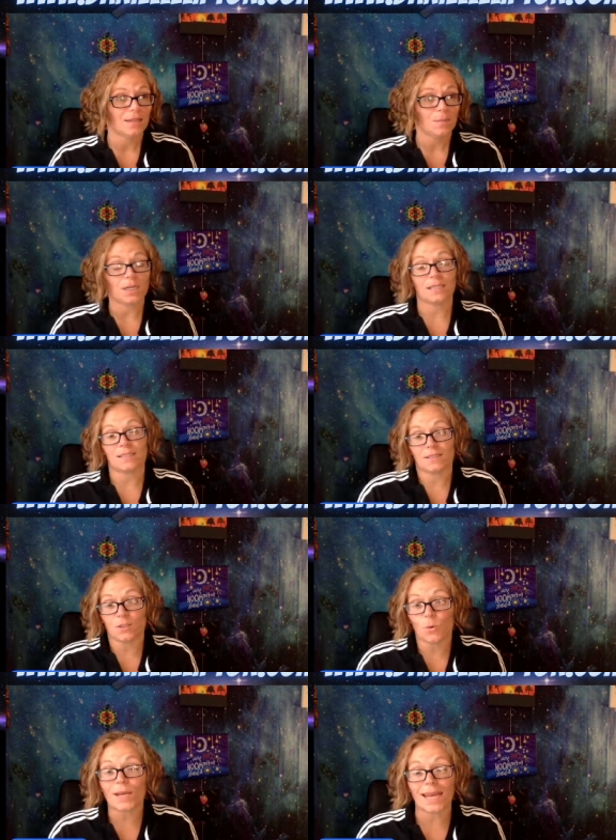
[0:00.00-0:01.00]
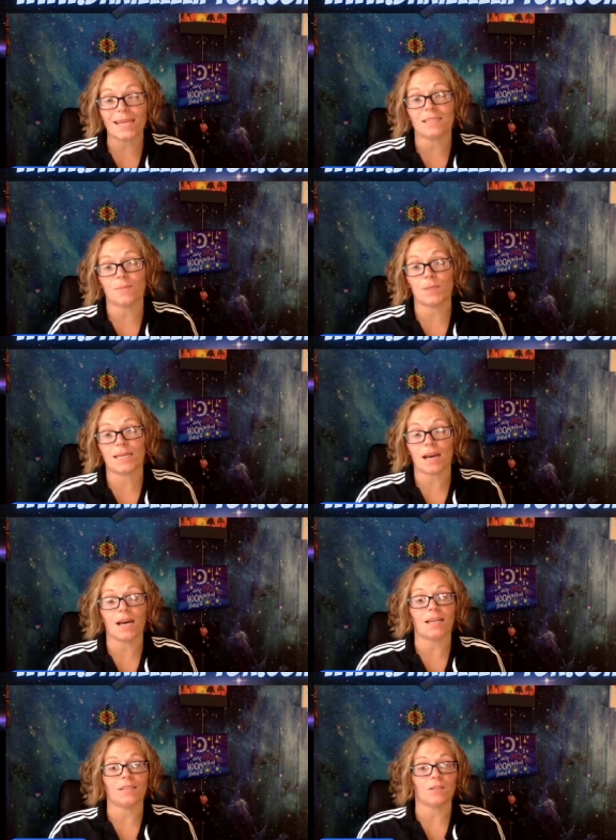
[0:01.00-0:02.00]
because it's okay to be
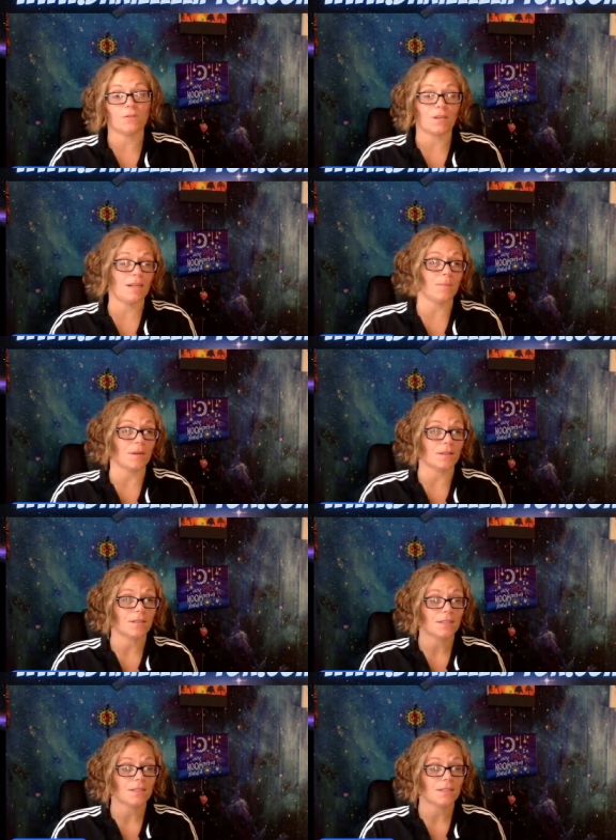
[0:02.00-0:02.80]
kind to your neighbor.